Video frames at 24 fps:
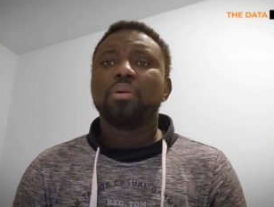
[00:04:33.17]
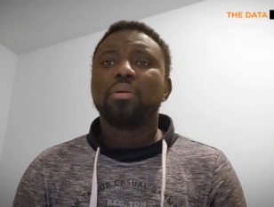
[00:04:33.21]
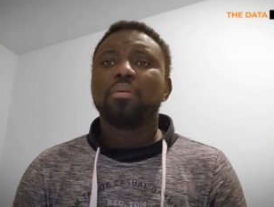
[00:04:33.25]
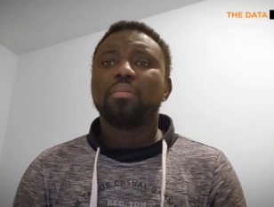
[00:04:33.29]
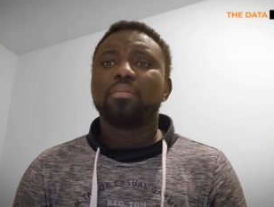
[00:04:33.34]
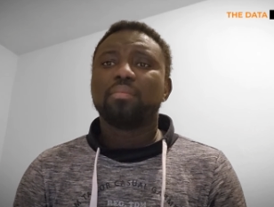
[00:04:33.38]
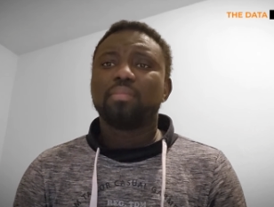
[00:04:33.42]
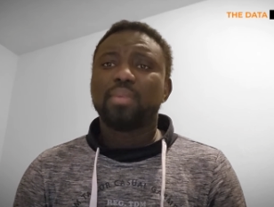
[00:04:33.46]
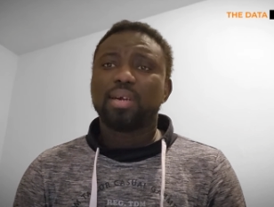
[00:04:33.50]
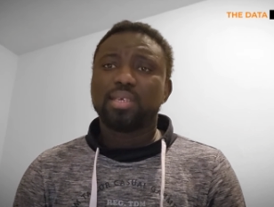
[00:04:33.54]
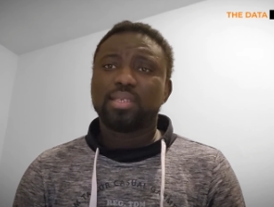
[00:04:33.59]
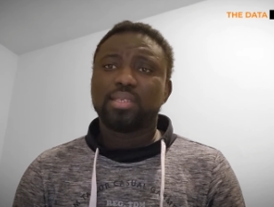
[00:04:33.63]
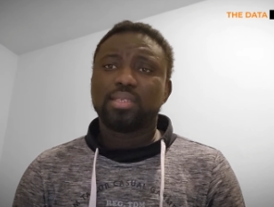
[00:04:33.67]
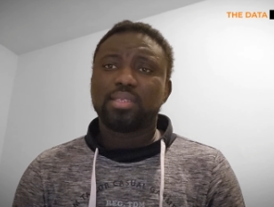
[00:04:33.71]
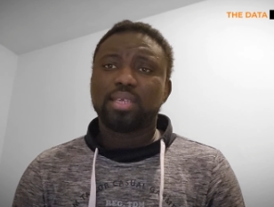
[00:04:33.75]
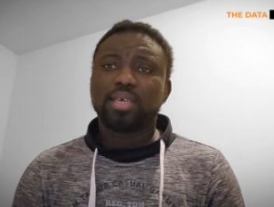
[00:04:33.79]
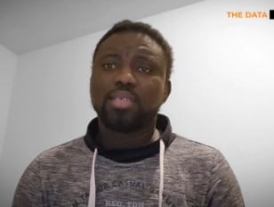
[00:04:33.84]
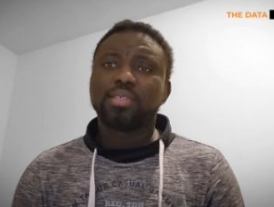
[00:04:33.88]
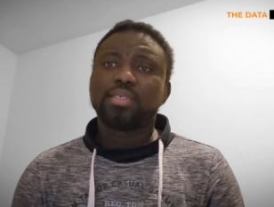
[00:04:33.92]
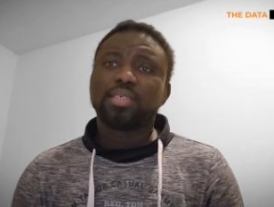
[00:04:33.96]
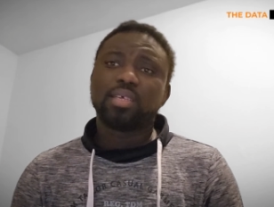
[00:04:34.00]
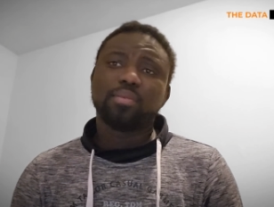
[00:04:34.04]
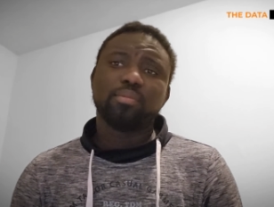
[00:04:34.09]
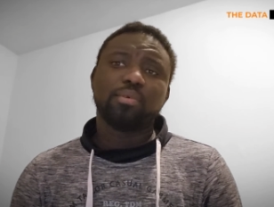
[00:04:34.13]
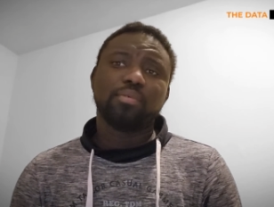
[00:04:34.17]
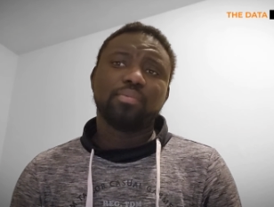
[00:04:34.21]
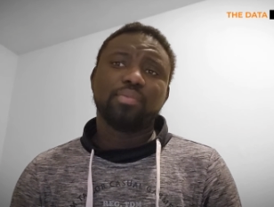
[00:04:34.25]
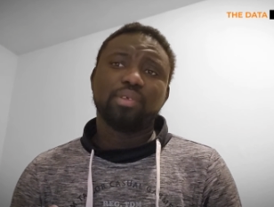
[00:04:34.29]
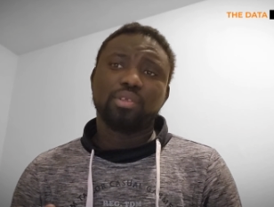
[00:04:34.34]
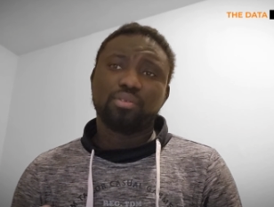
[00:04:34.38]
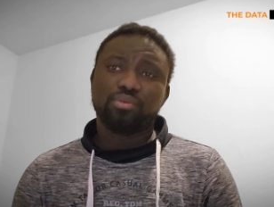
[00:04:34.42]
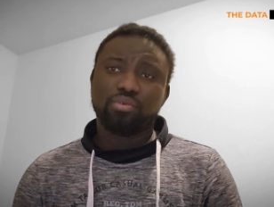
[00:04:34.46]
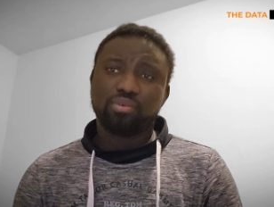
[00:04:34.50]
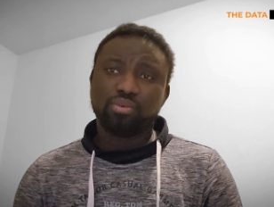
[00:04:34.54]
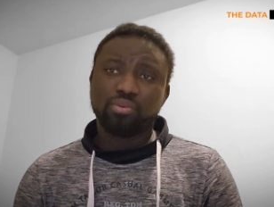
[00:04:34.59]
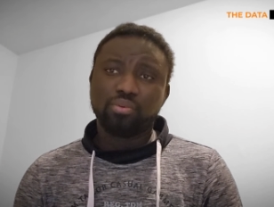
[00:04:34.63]
master some of the
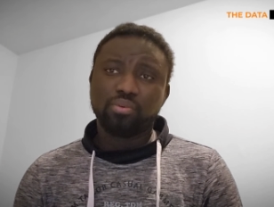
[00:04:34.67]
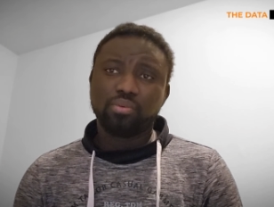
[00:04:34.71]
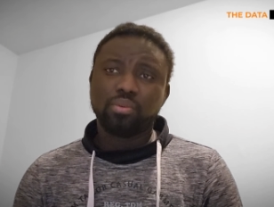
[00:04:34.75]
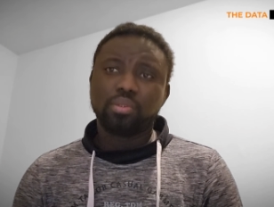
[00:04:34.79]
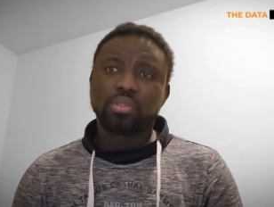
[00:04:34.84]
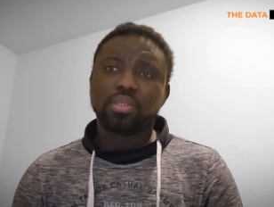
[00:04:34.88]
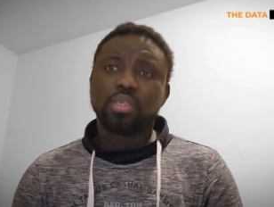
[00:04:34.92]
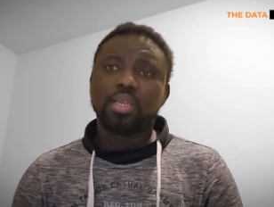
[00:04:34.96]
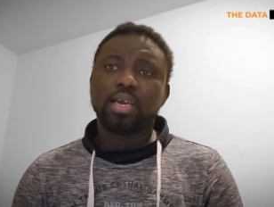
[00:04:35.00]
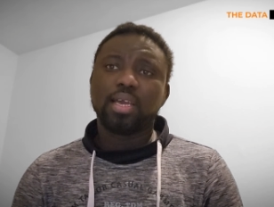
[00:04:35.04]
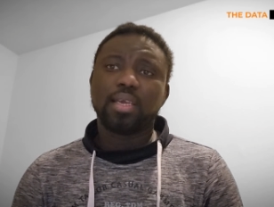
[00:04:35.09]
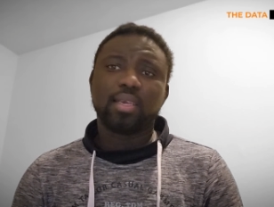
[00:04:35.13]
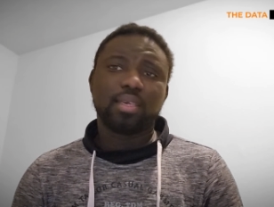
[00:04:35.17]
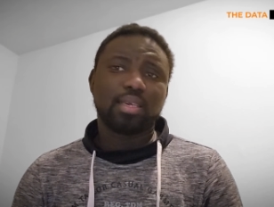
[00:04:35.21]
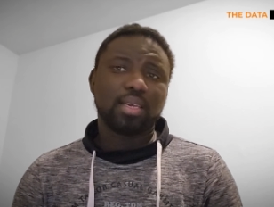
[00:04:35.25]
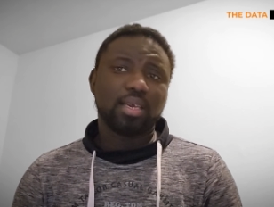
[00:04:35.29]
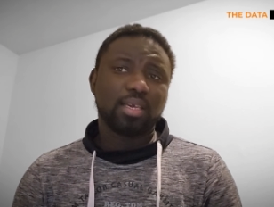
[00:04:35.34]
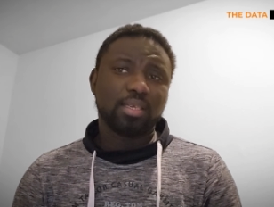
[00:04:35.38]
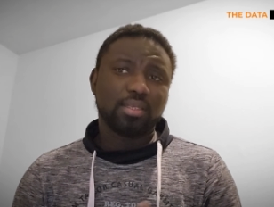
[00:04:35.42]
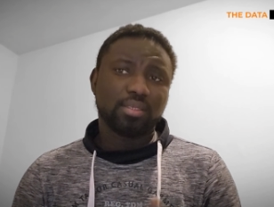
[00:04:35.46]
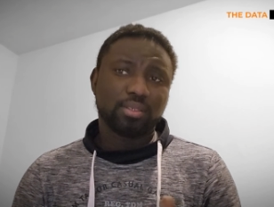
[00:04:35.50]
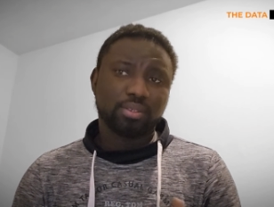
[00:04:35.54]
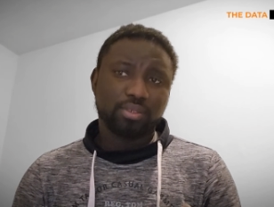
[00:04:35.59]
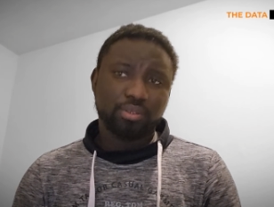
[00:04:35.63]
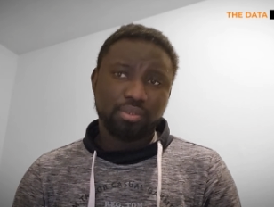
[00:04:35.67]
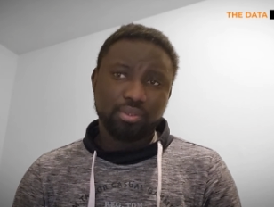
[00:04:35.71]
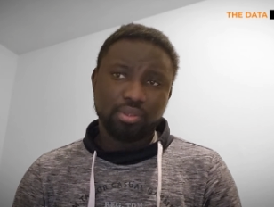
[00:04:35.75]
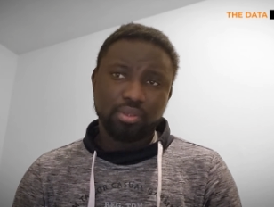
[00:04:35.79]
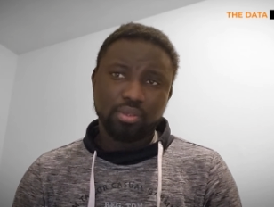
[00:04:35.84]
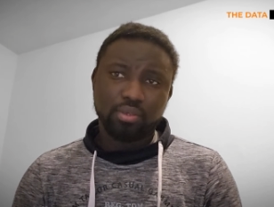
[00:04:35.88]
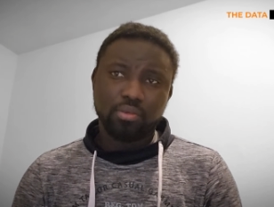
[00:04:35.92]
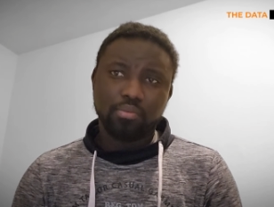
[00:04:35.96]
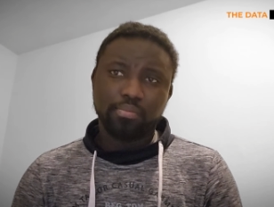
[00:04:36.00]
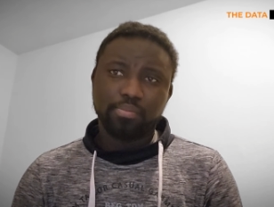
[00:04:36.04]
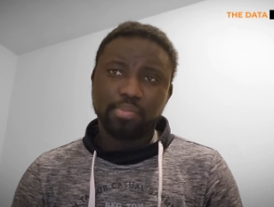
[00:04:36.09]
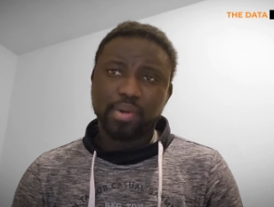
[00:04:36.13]
tools like
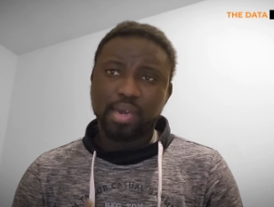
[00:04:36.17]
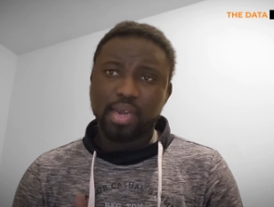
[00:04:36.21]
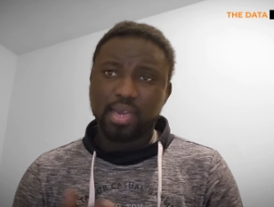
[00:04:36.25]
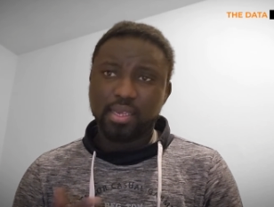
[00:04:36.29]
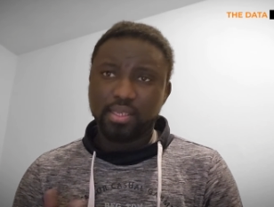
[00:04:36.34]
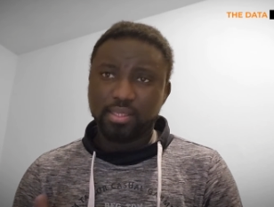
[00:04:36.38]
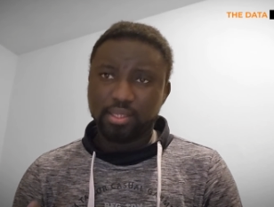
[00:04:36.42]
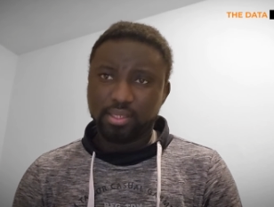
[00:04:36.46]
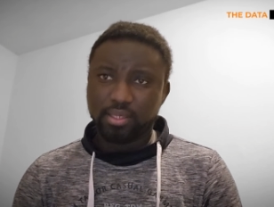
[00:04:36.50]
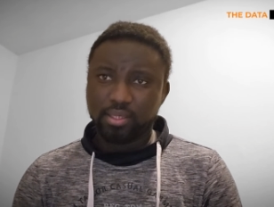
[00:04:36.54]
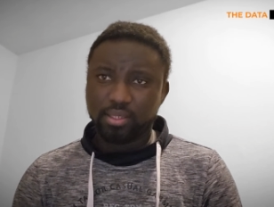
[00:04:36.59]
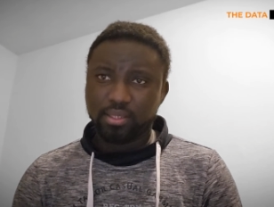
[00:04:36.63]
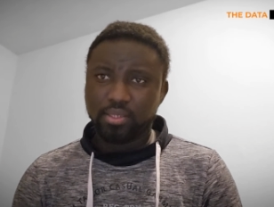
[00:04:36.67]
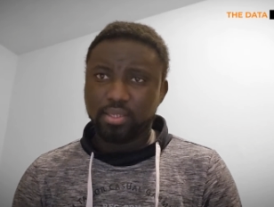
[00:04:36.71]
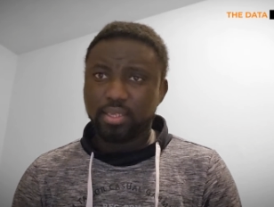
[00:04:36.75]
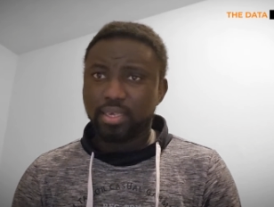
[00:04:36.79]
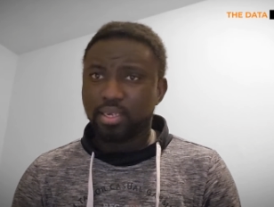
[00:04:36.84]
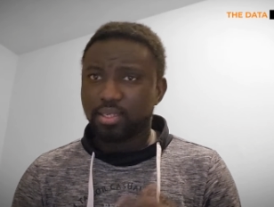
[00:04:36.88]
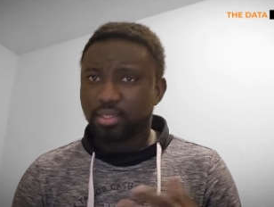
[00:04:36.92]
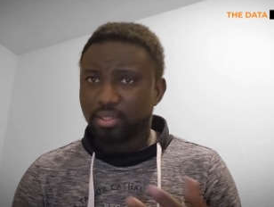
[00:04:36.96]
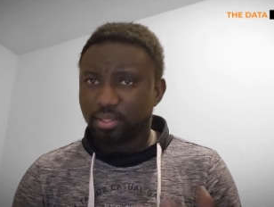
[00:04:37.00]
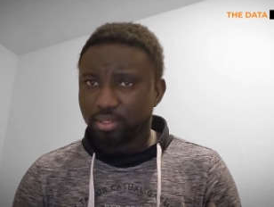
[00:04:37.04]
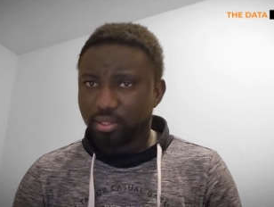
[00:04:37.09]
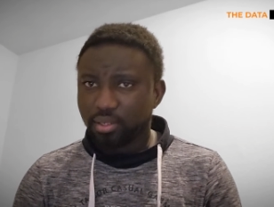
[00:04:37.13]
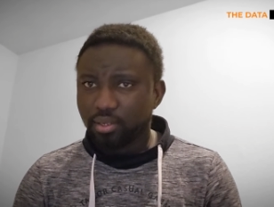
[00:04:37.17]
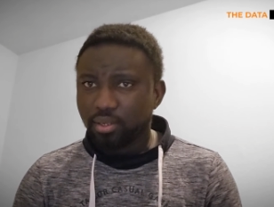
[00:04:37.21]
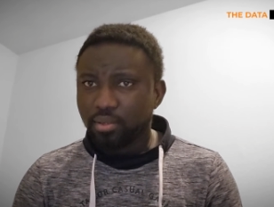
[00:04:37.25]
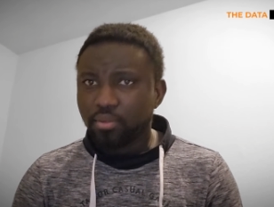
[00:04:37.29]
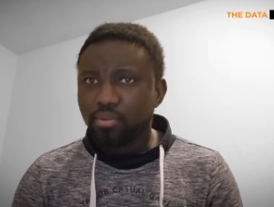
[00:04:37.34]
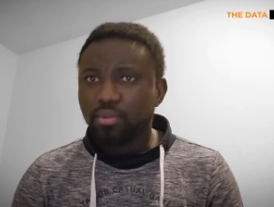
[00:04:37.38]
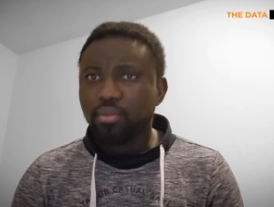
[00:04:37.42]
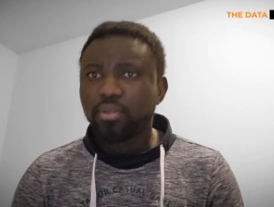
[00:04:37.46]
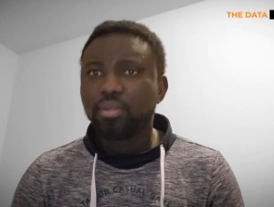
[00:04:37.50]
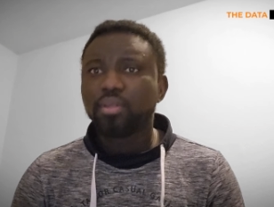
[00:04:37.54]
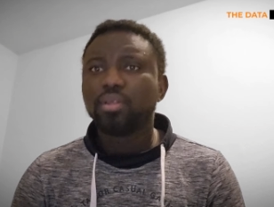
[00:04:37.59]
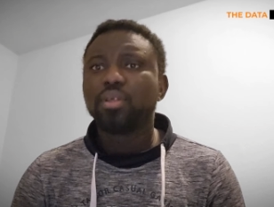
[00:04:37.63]
SQL, Python,
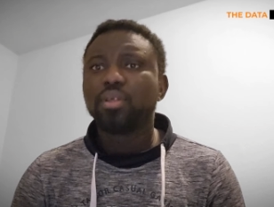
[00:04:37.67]
Excel,